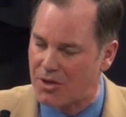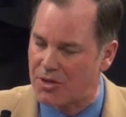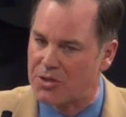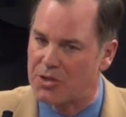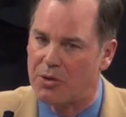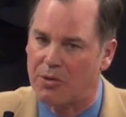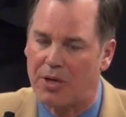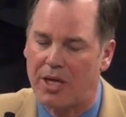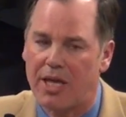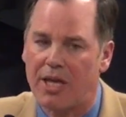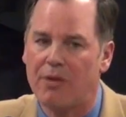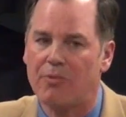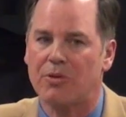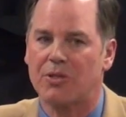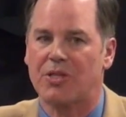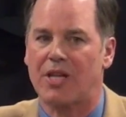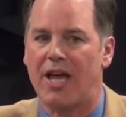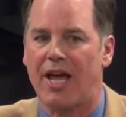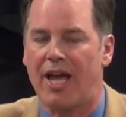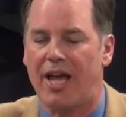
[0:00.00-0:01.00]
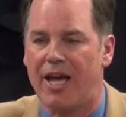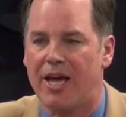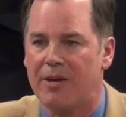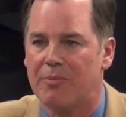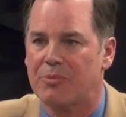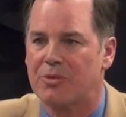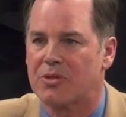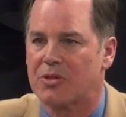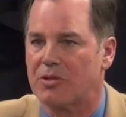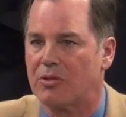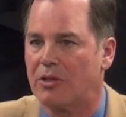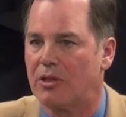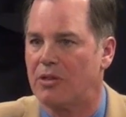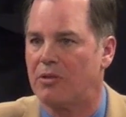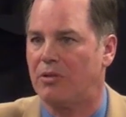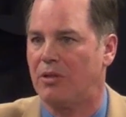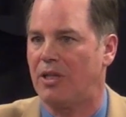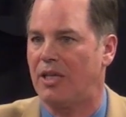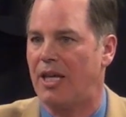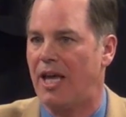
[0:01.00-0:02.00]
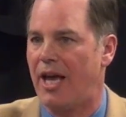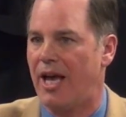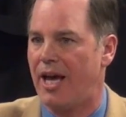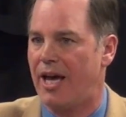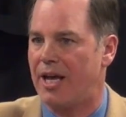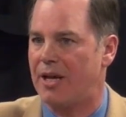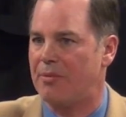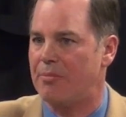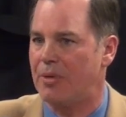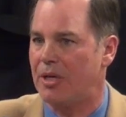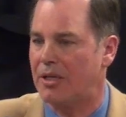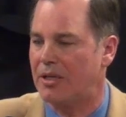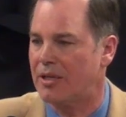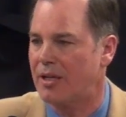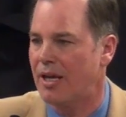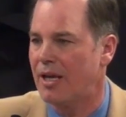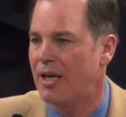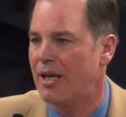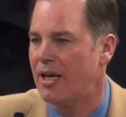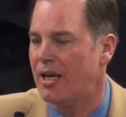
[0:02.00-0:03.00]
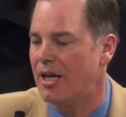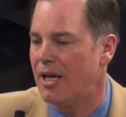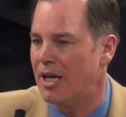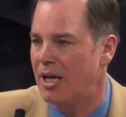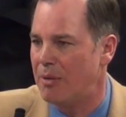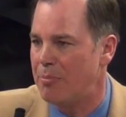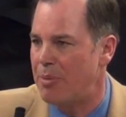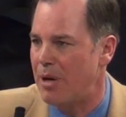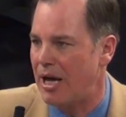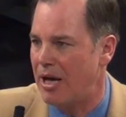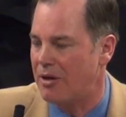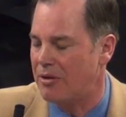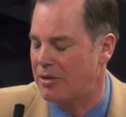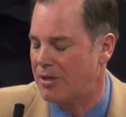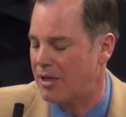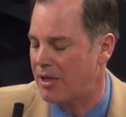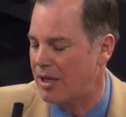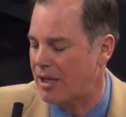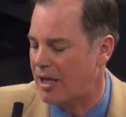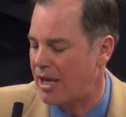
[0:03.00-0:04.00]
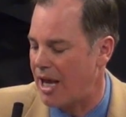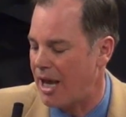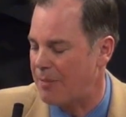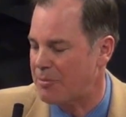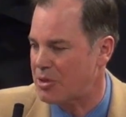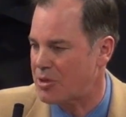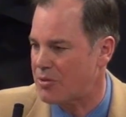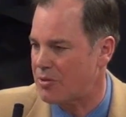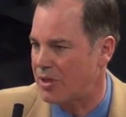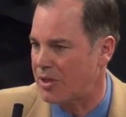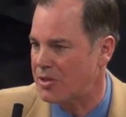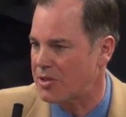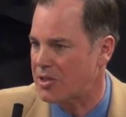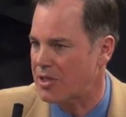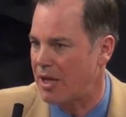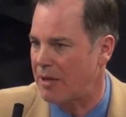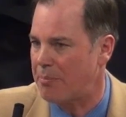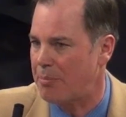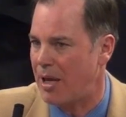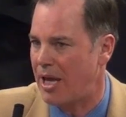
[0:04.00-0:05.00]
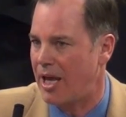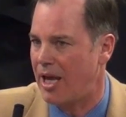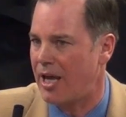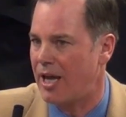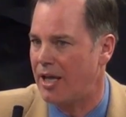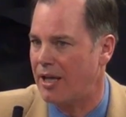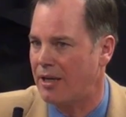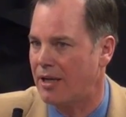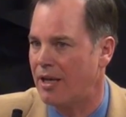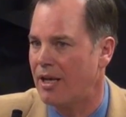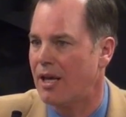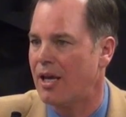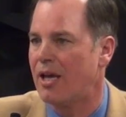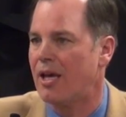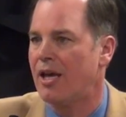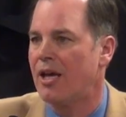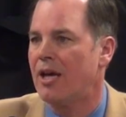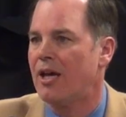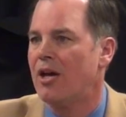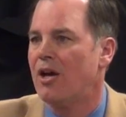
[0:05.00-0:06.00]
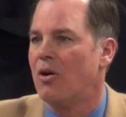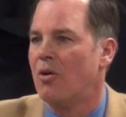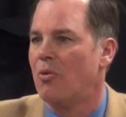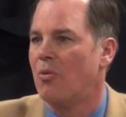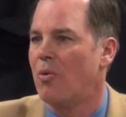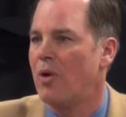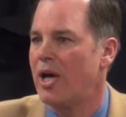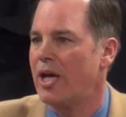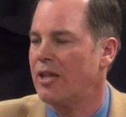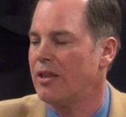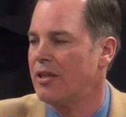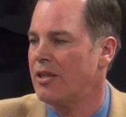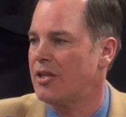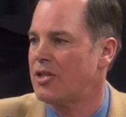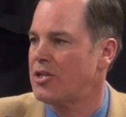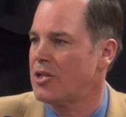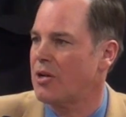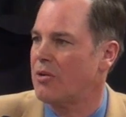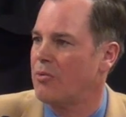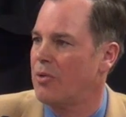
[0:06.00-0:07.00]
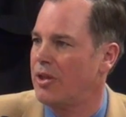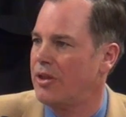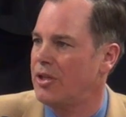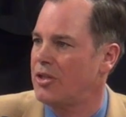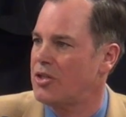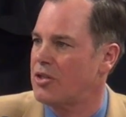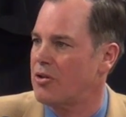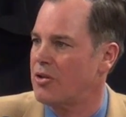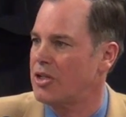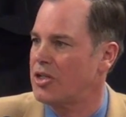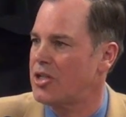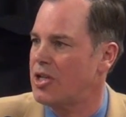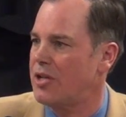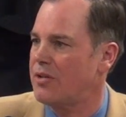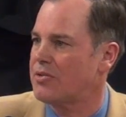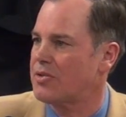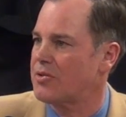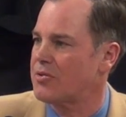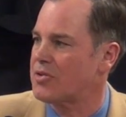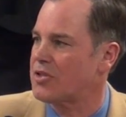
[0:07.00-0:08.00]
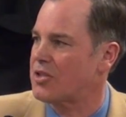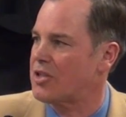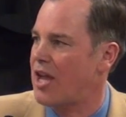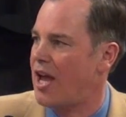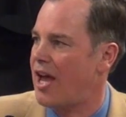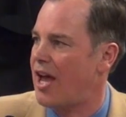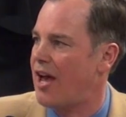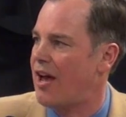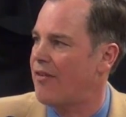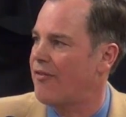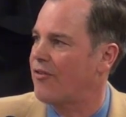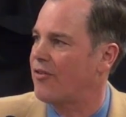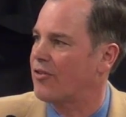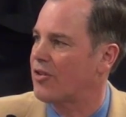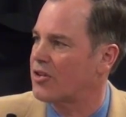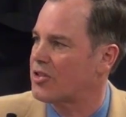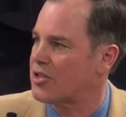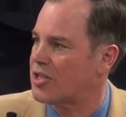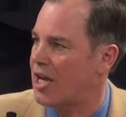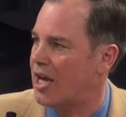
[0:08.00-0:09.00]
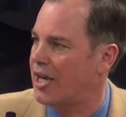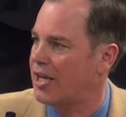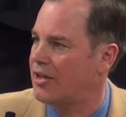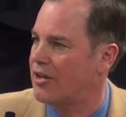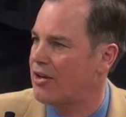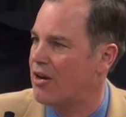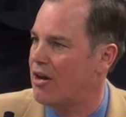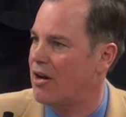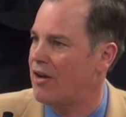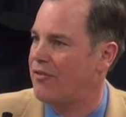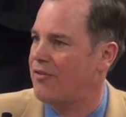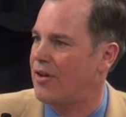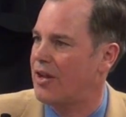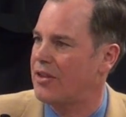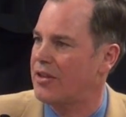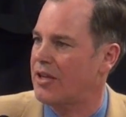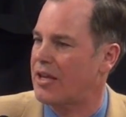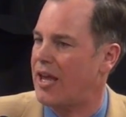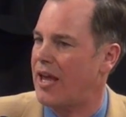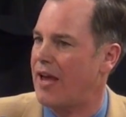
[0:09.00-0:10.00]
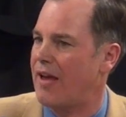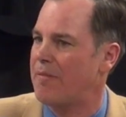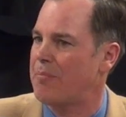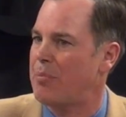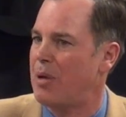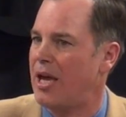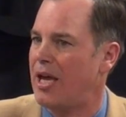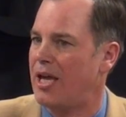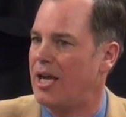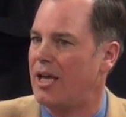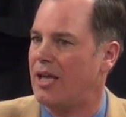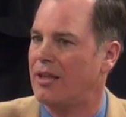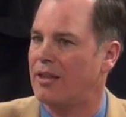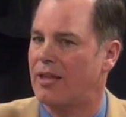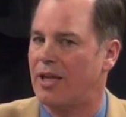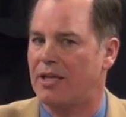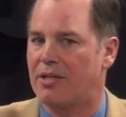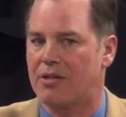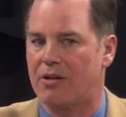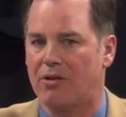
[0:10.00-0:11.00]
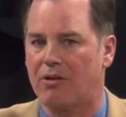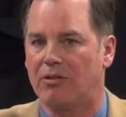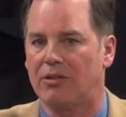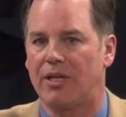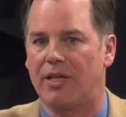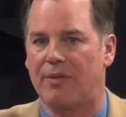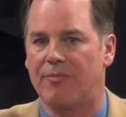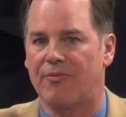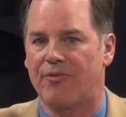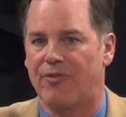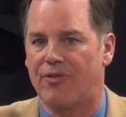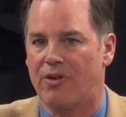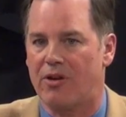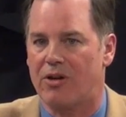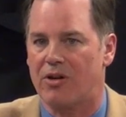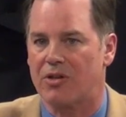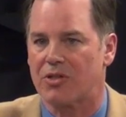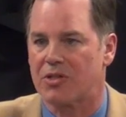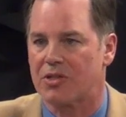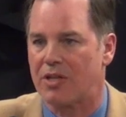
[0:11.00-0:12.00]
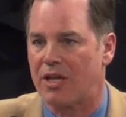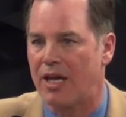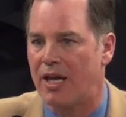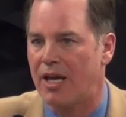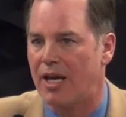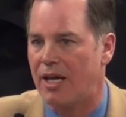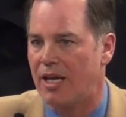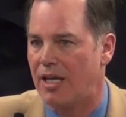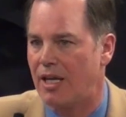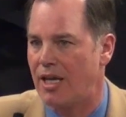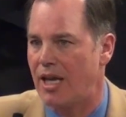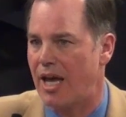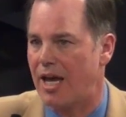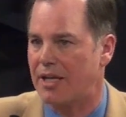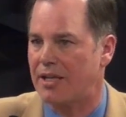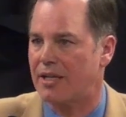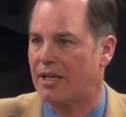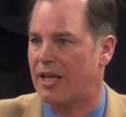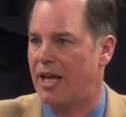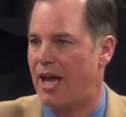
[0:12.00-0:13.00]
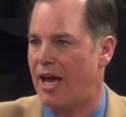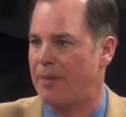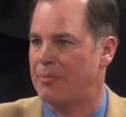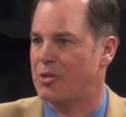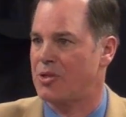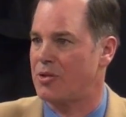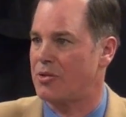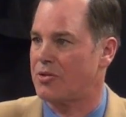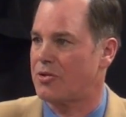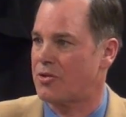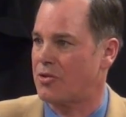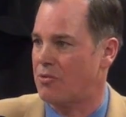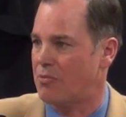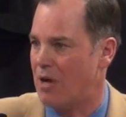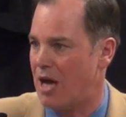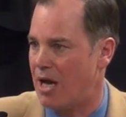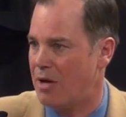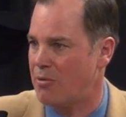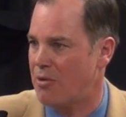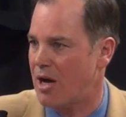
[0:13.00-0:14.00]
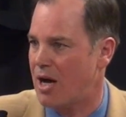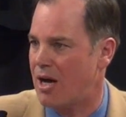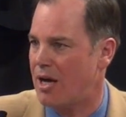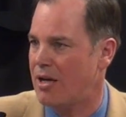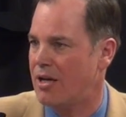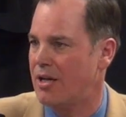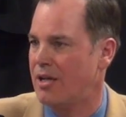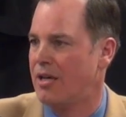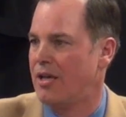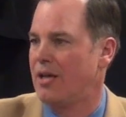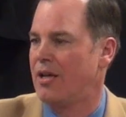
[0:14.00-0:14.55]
So he was absolutely adamant about capturing Saipan. When the Joint Chiefs of Staff signed off on the campaign, they told him first he had to capture Tarawa,